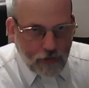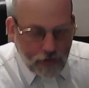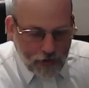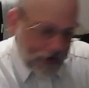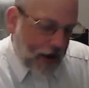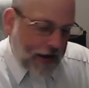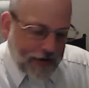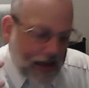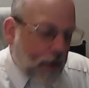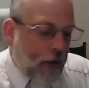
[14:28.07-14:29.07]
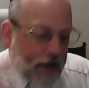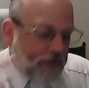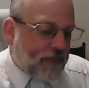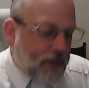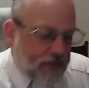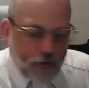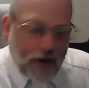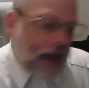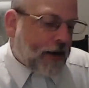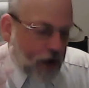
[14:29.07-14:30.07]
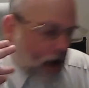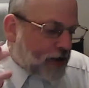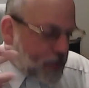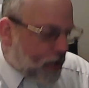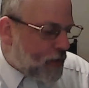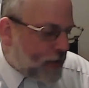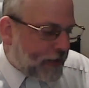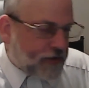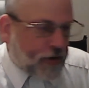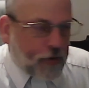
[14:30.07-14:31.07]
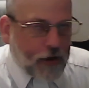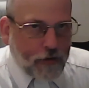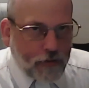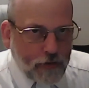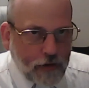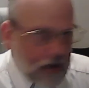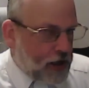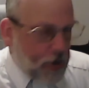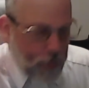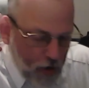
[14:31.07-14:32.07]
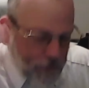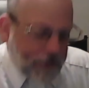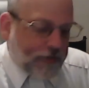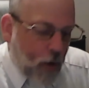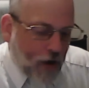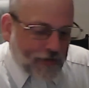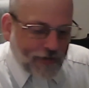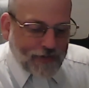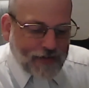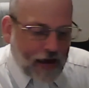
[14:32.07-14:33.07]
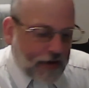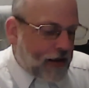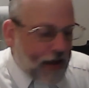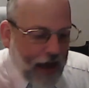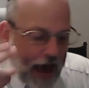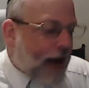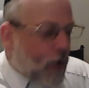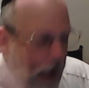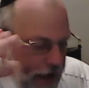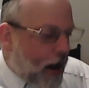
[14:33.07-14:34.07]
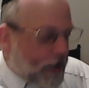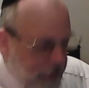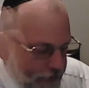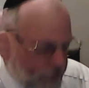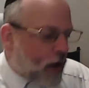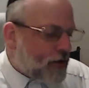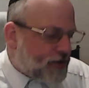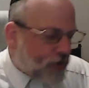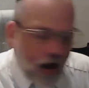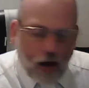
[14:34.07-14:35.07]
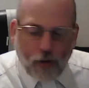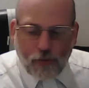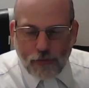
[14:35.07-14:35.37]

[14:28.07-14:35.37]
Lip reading: They're going to say, well, even if there's a creator, good, you prove me there's a creator. You prove there's a world of design. How do I know that the Torah is true?